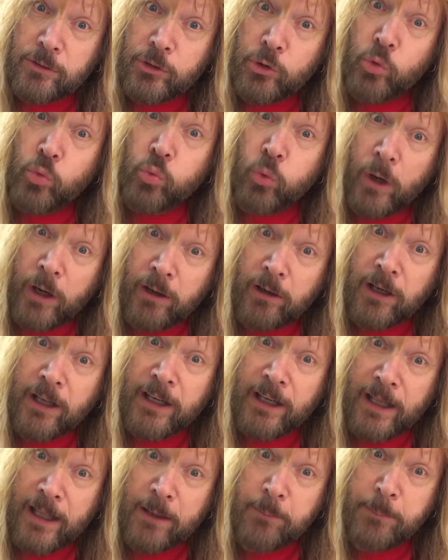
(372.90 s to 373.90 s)
you
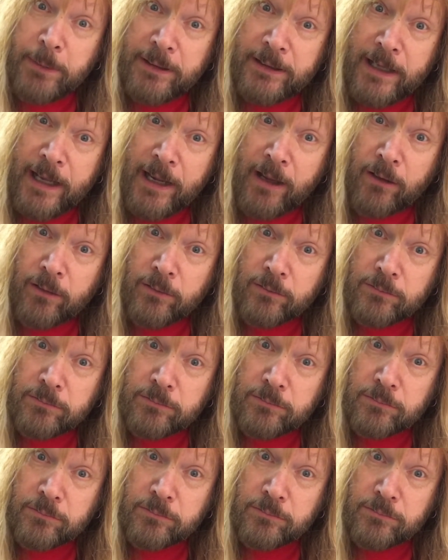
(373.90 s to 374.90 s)
rarely let me down.
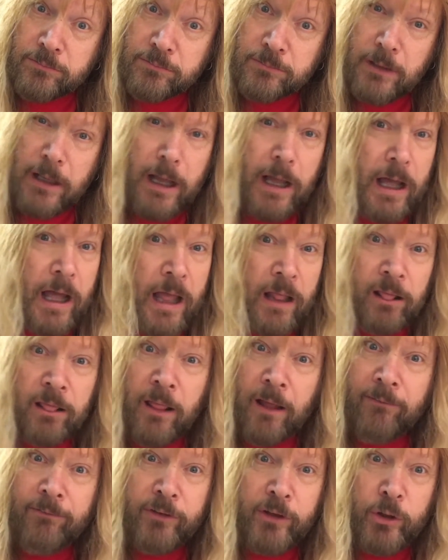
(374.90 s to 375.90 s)
I
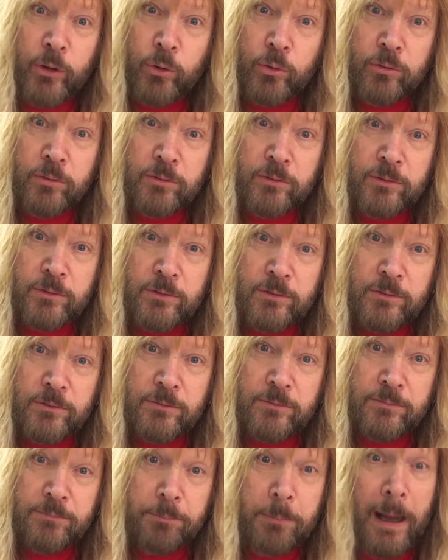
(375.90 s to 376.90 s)
love you.
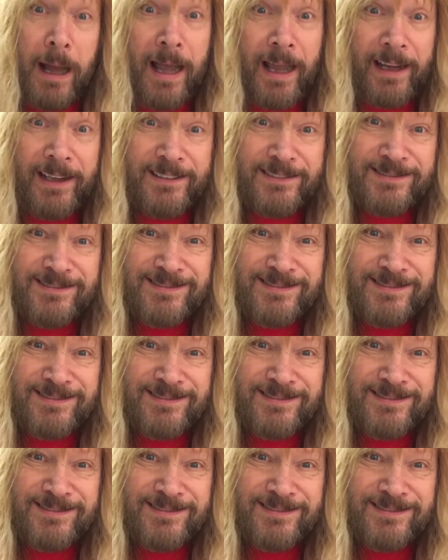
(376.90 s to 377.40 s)
Bye.